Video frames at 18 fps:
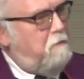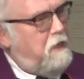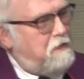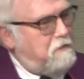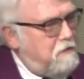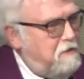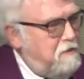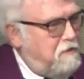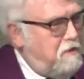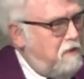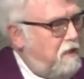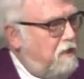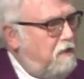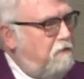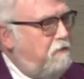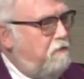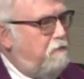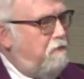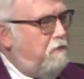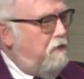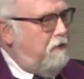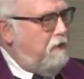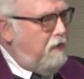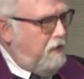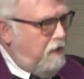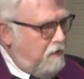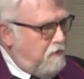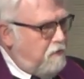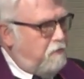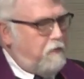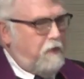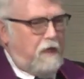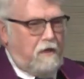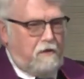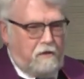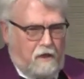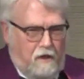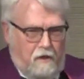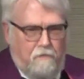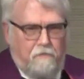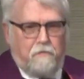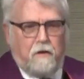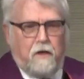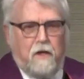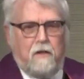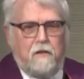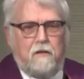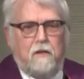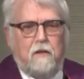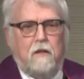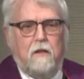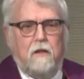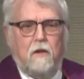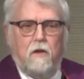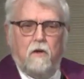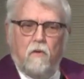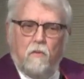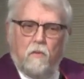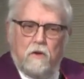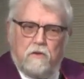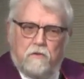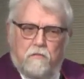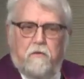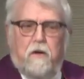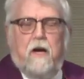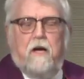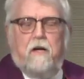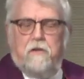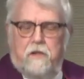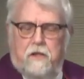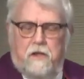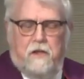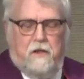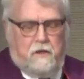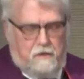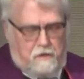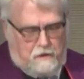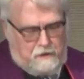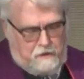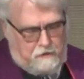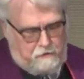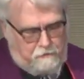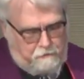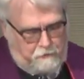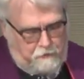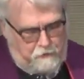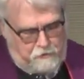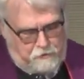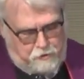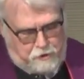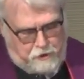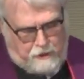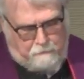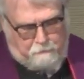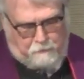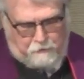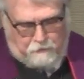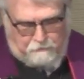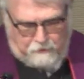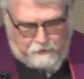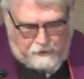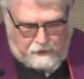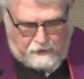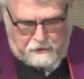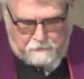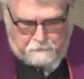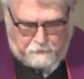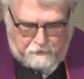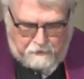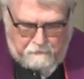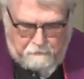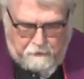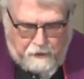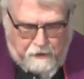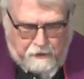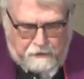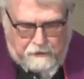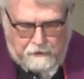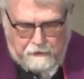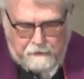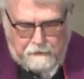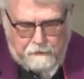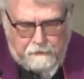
message of his faith, our faith, was found here in the first chapter of the Gospel of Mark.